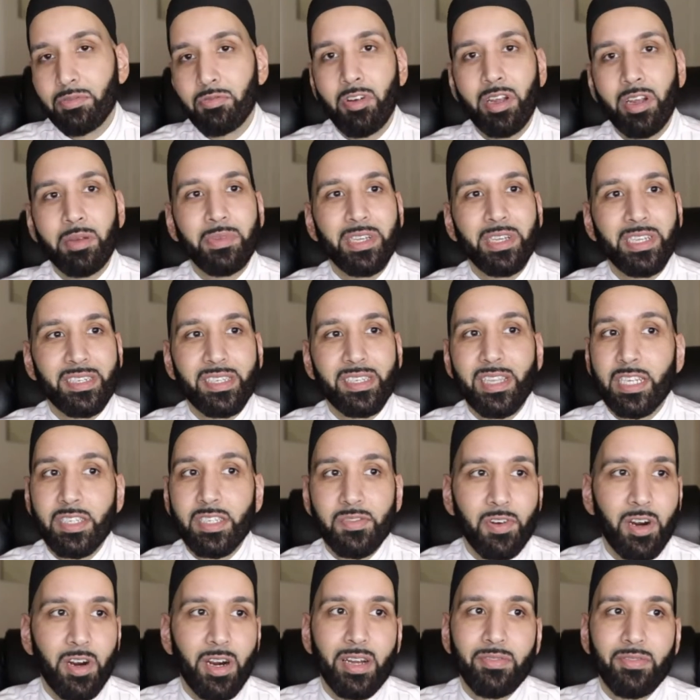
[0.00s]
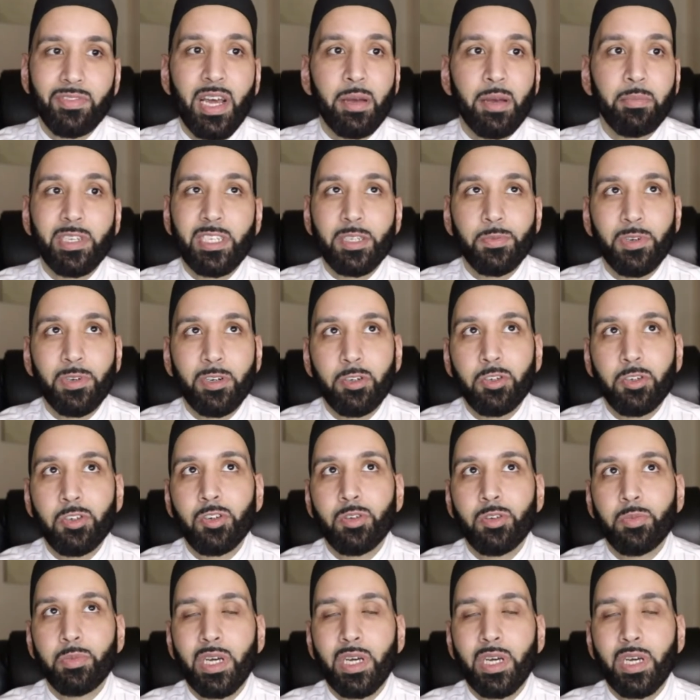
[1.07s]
framings thus far have not been spiritual,